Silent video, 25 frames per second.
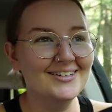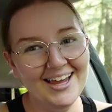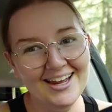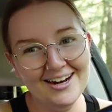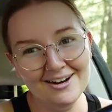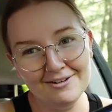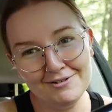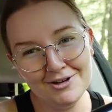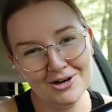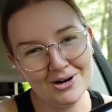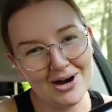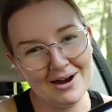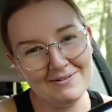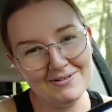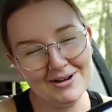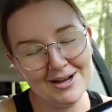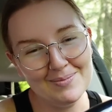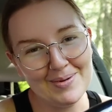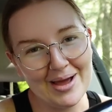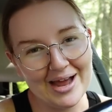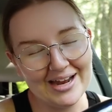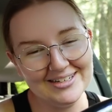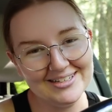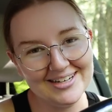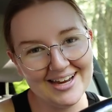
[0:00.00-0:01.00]
And if you're having a
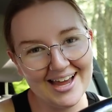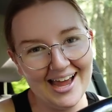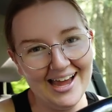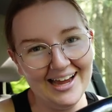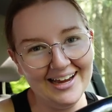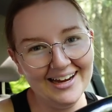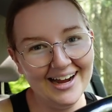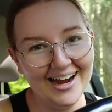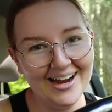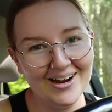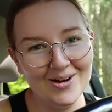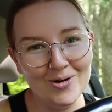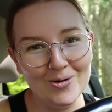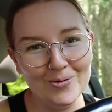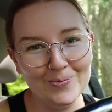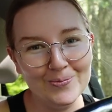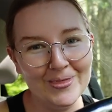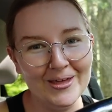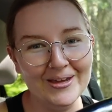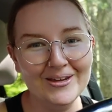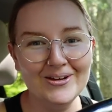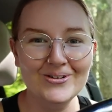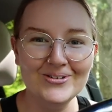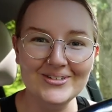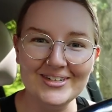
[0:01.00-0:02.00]
bad day, I hope
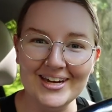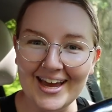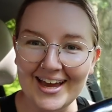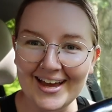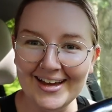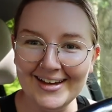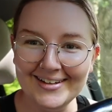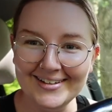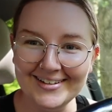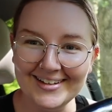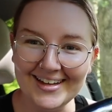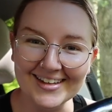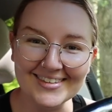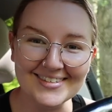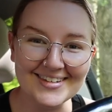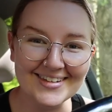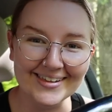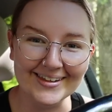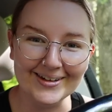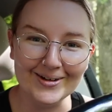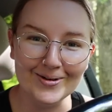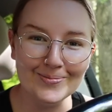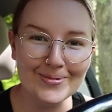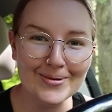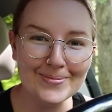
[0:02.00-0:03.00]
that your day gets a
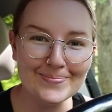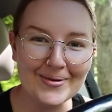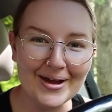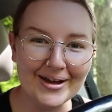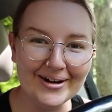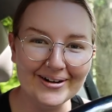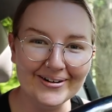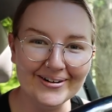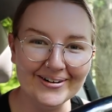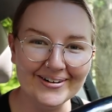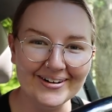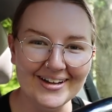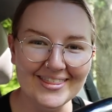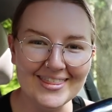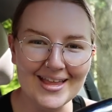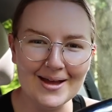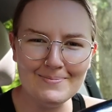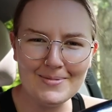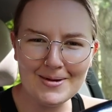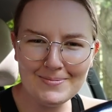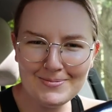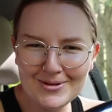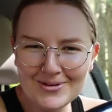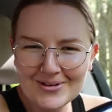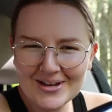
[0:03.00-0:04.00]
little bit better and that
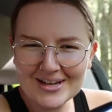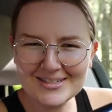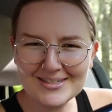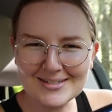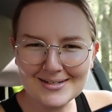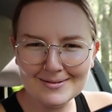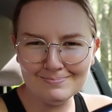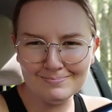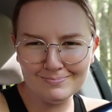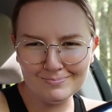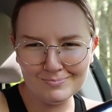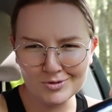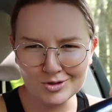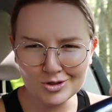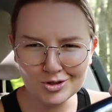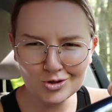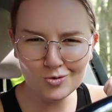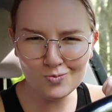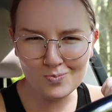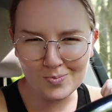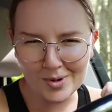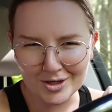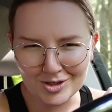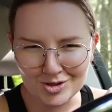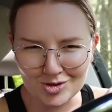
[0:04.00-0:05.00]
maybe you get some
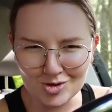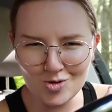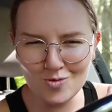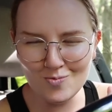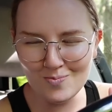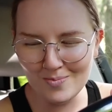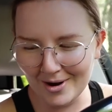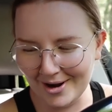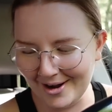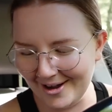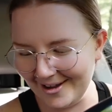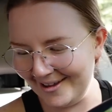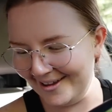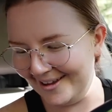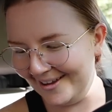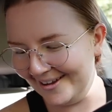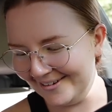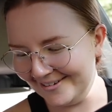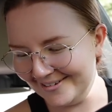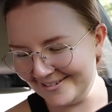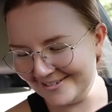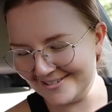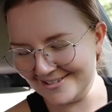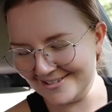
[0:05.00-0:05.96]
Zumba Zumba in or